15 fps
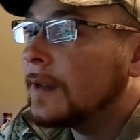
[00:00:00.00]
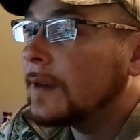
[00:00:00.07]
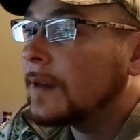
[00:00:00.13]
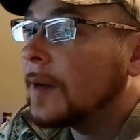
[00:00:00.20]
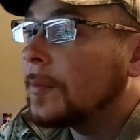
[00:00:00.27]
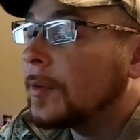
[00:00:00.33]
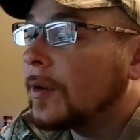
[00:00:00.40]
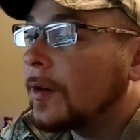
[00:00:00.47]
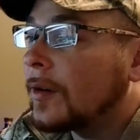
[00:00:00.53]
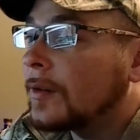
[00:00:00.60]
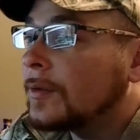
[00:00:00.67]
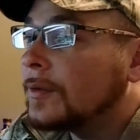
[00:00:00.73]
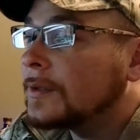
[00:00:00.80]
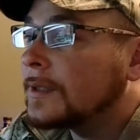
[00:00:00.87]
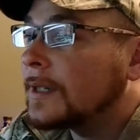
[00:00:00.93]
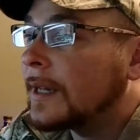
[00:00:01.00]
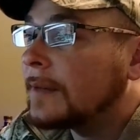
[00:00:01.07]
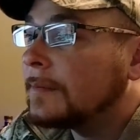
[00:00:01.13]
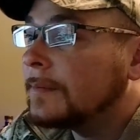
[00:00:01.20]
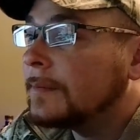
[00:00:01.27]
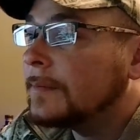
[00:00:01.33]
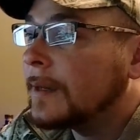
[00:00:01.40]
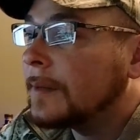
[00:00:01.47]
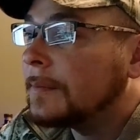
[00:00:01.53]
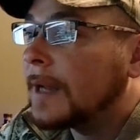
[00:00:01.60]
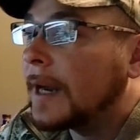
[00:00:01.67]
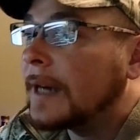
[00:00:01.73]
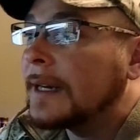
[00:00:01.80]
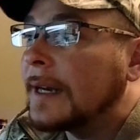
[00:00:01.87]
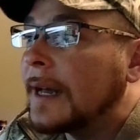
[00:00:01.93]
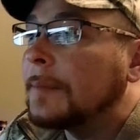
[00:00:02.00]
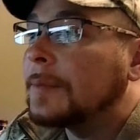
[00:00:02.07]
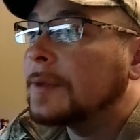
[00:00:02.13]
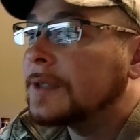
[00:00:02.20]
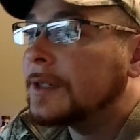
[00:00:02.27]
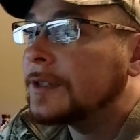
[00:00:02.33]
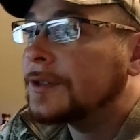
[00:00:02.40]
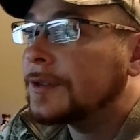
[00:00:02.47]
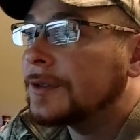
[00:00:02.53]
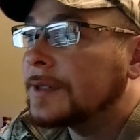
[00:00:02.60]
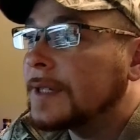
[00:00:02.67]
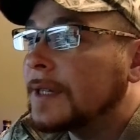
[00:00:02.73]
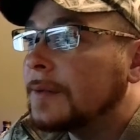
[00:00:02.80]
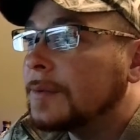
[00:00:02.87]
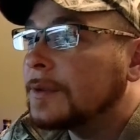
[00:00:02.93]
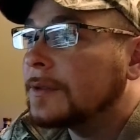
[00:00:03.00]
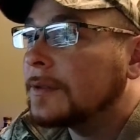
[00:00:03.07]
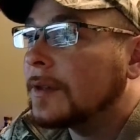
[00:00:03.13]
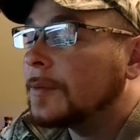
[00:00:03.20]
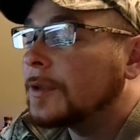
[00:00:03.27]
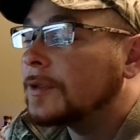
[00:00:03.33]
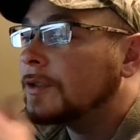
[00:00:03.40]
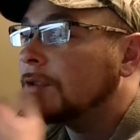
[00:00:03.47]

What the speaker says: a couple articles that I'm 99% sure said it was almost